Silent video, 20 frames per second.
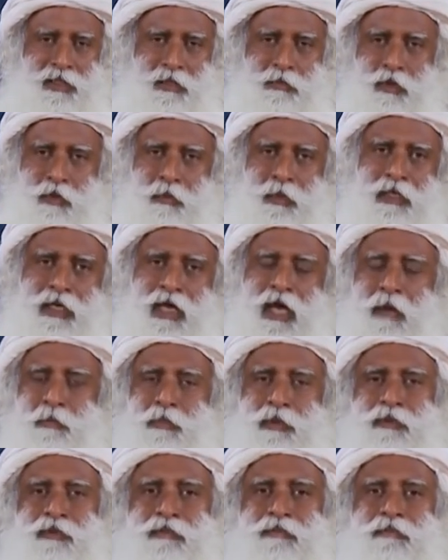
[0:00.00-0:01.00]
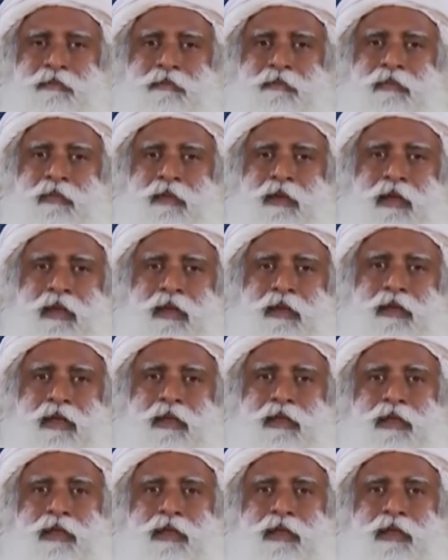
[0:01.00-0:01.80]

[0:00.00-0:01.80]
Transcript: a moment happen? The